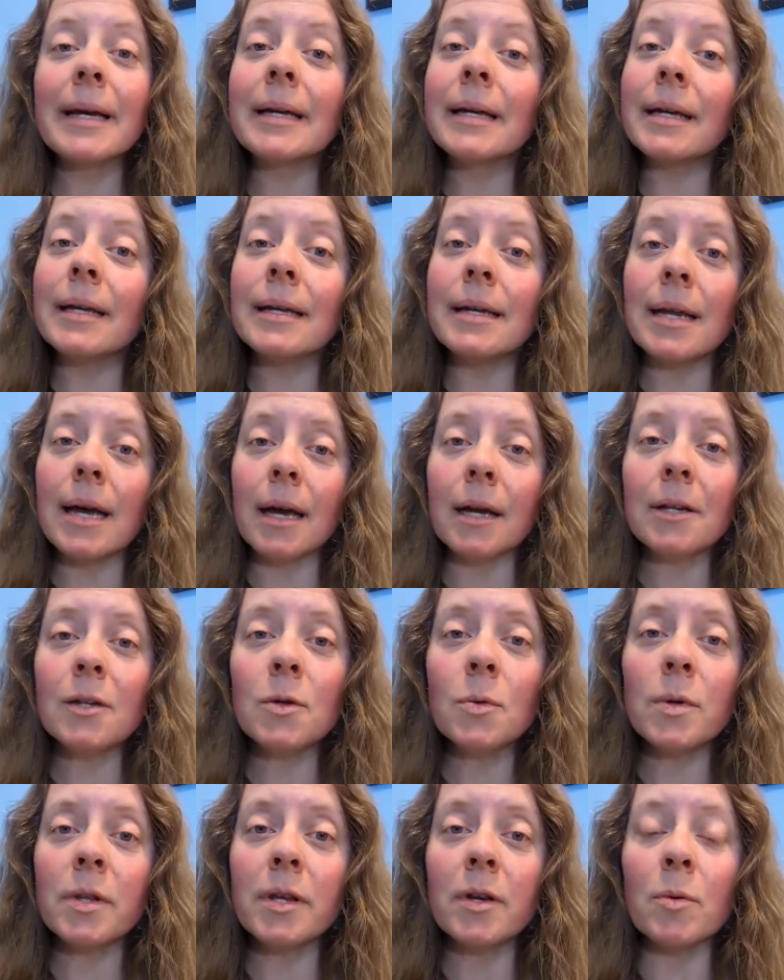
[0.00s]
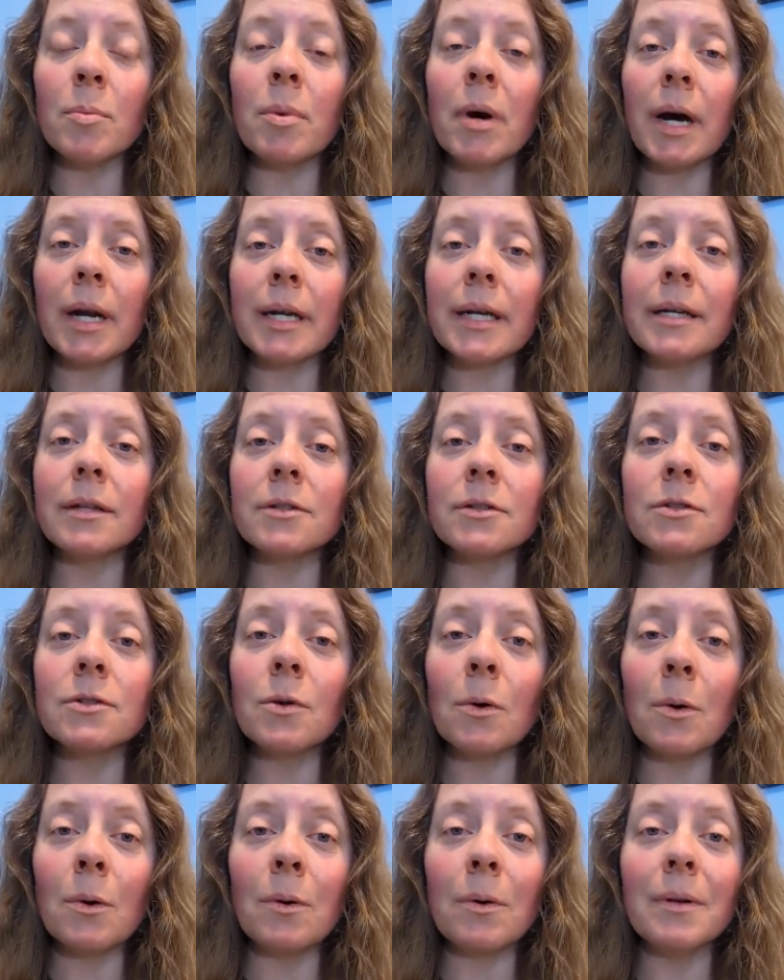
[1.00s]
connect with your body and
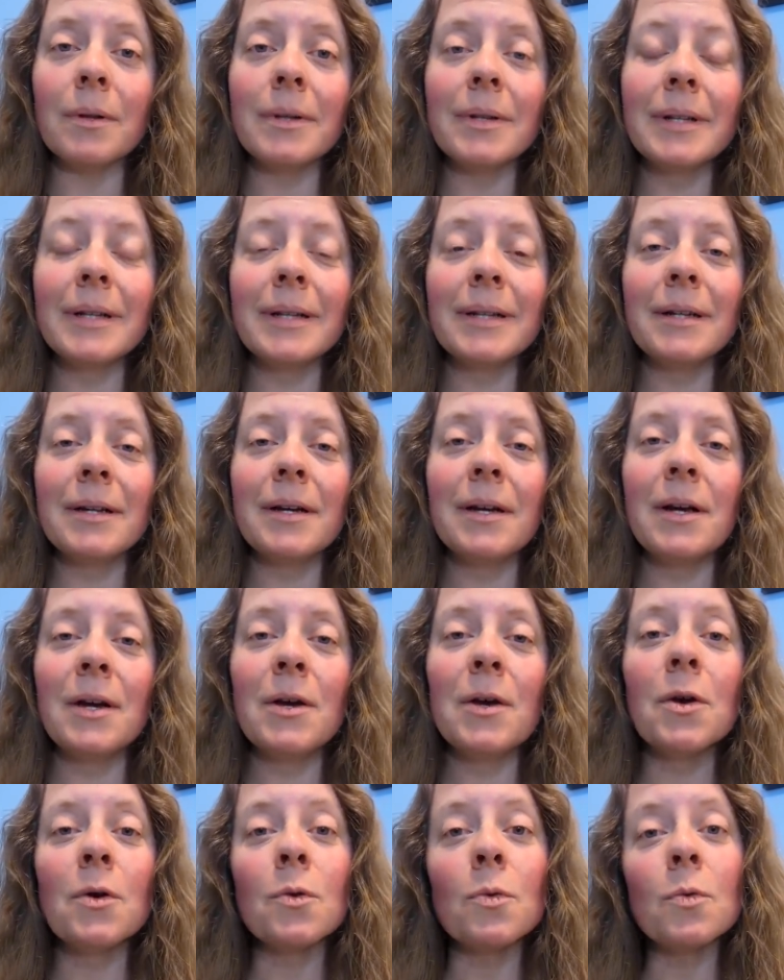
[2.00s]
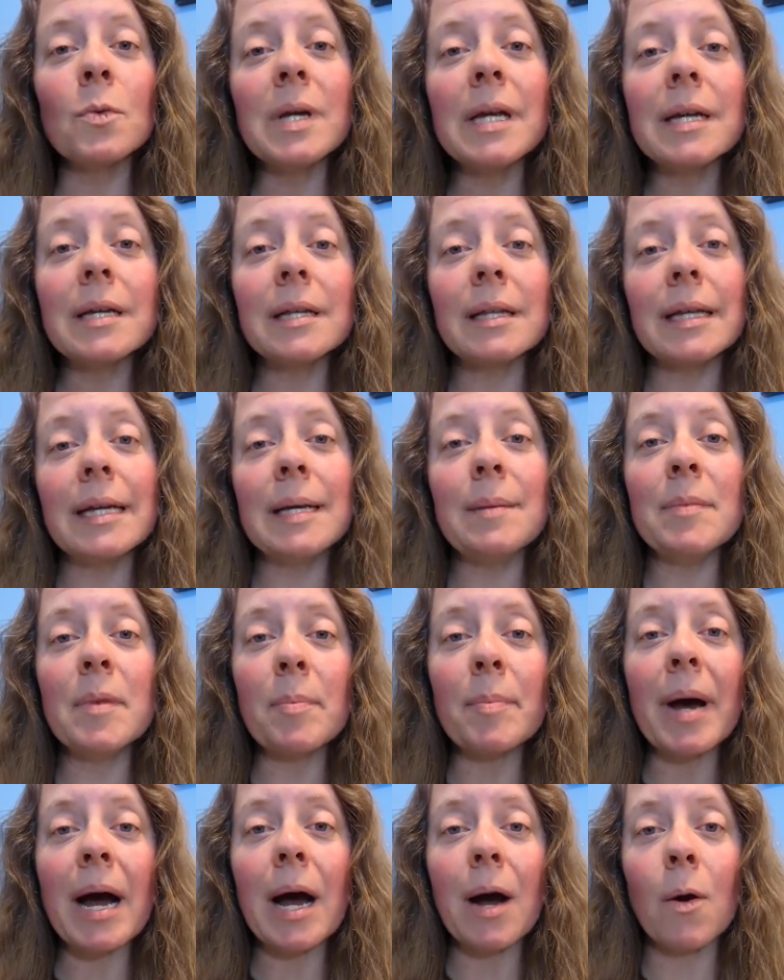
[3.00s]
soul, reclaim the
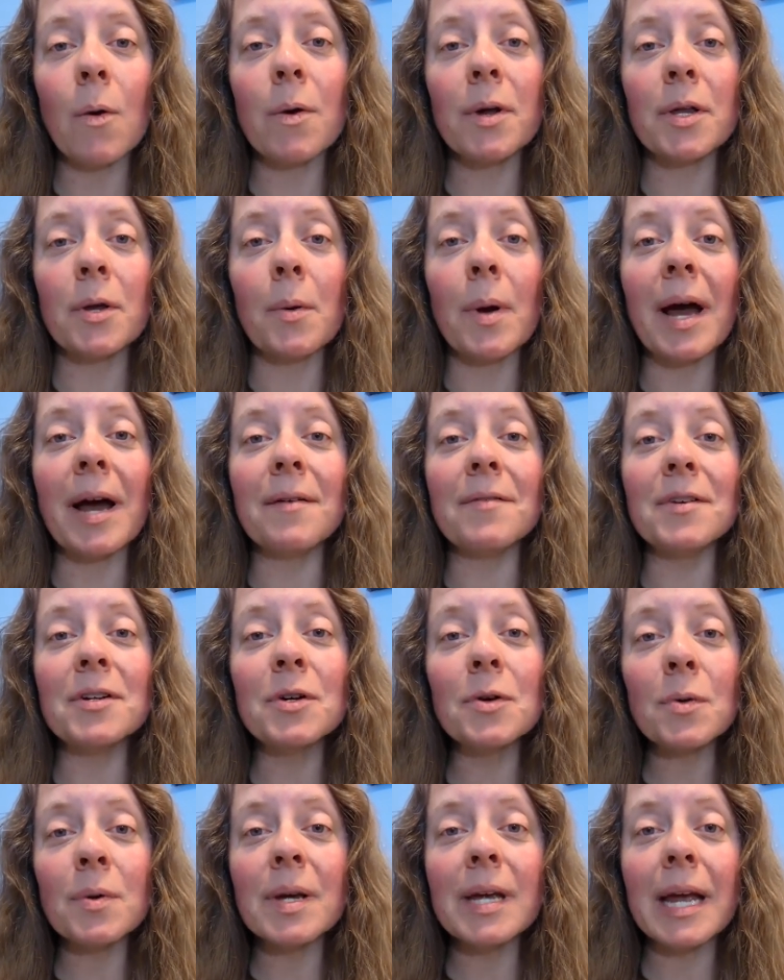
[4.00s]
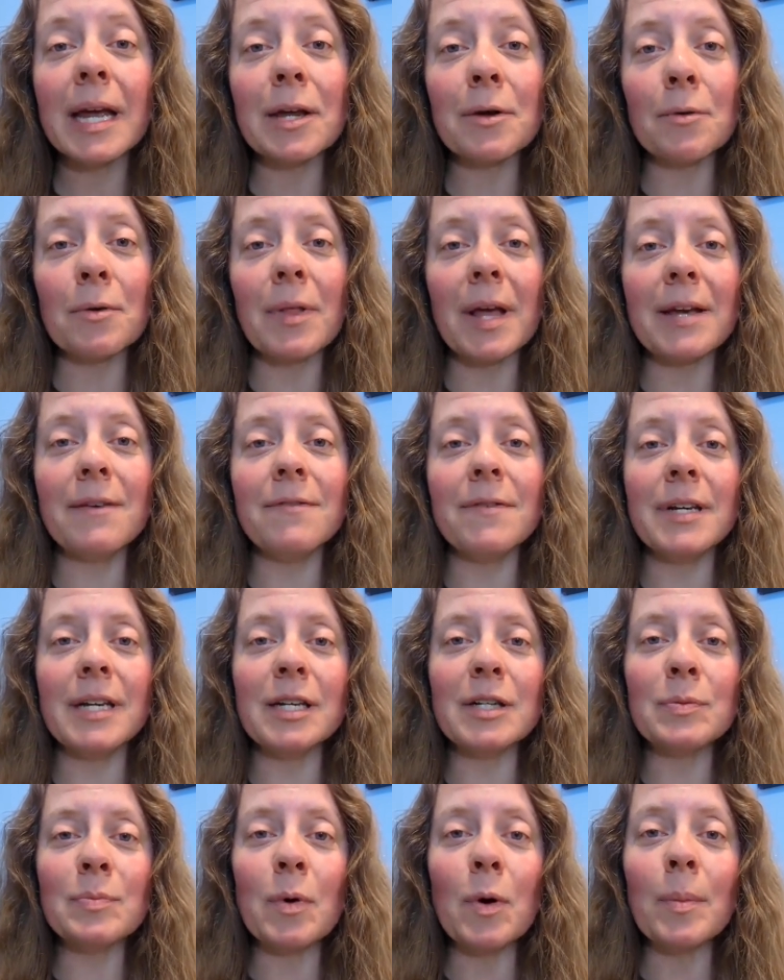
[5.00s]
power you have to create your life in
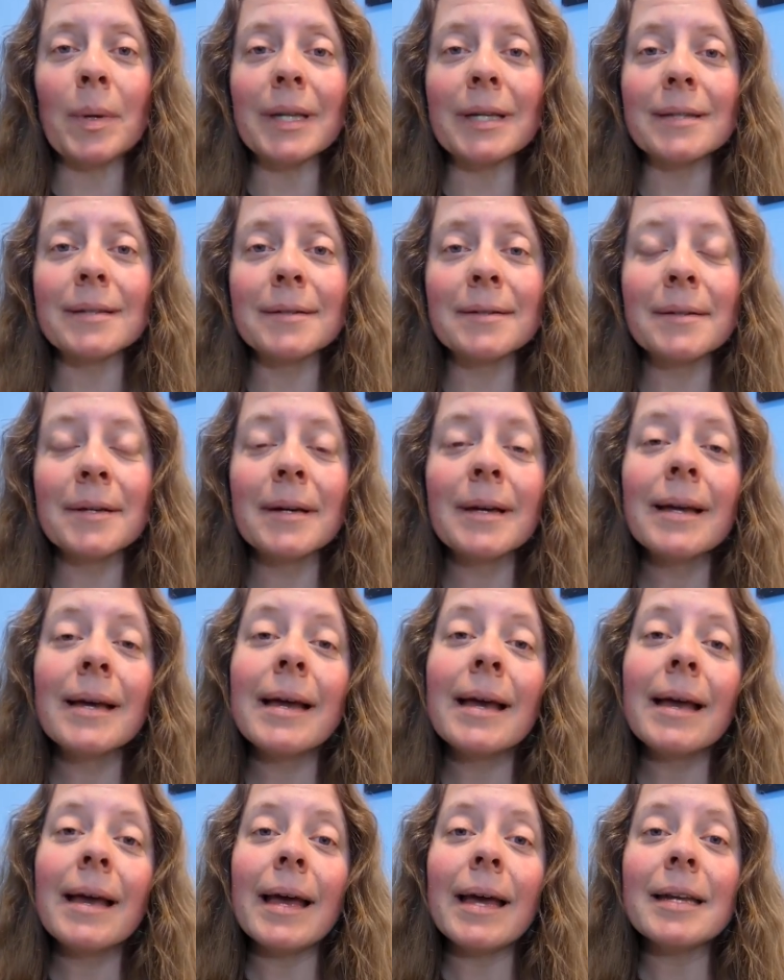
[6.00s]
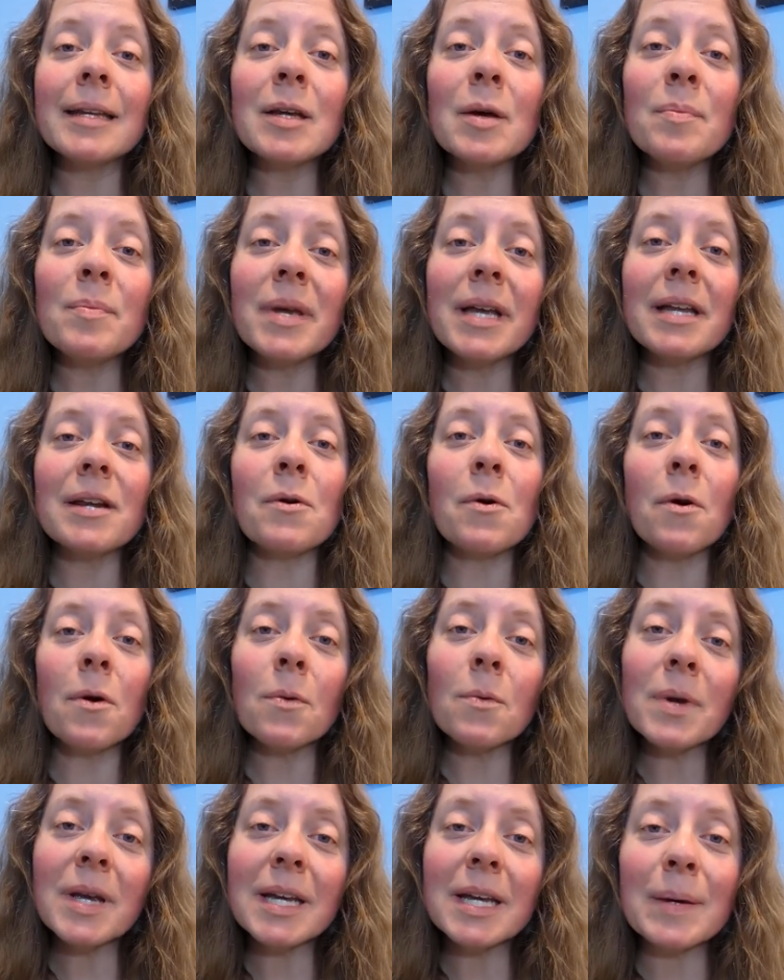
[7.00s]
each moment, and commit or
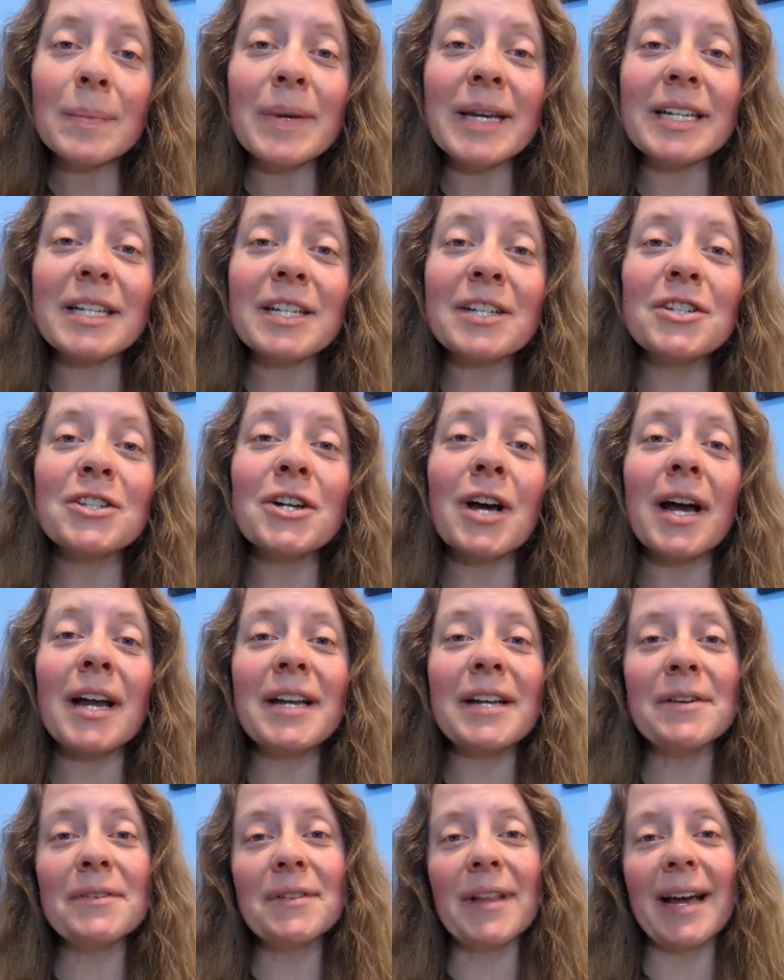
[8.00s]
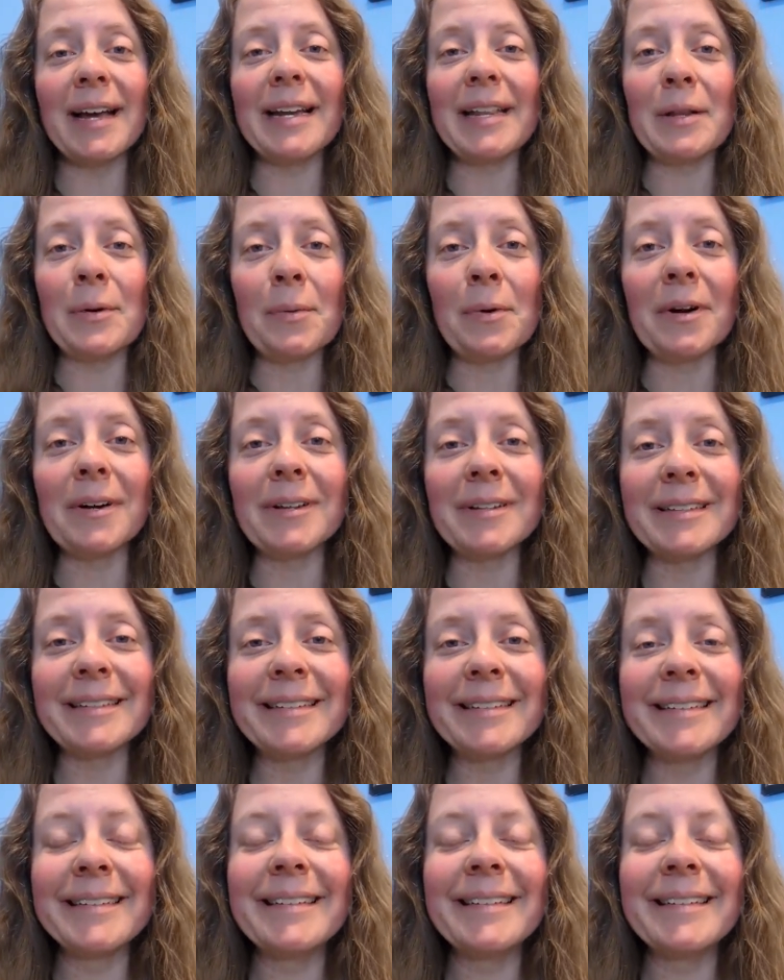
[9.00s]
recommit to shining your light in the world.